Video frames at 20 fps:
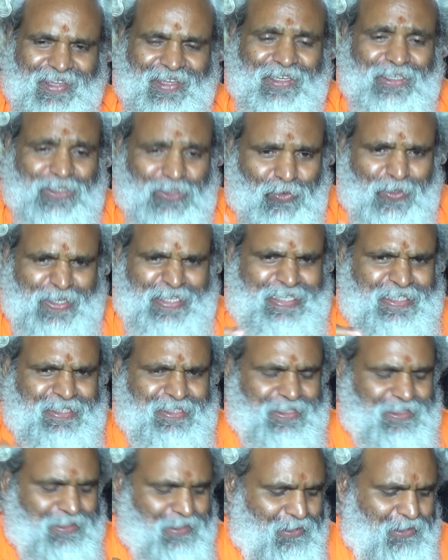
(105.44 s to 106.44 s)
So, in
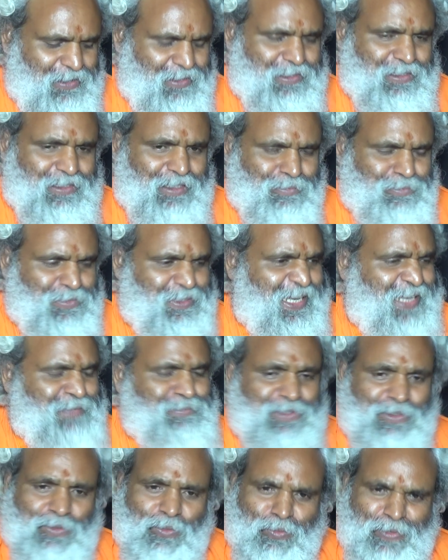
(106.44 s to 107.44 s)
short,
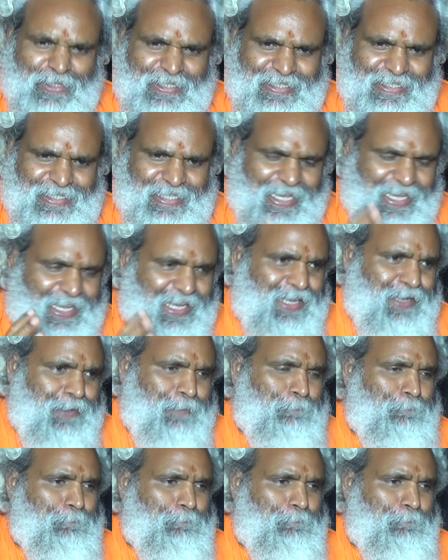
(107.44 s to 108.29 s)
sometimes we say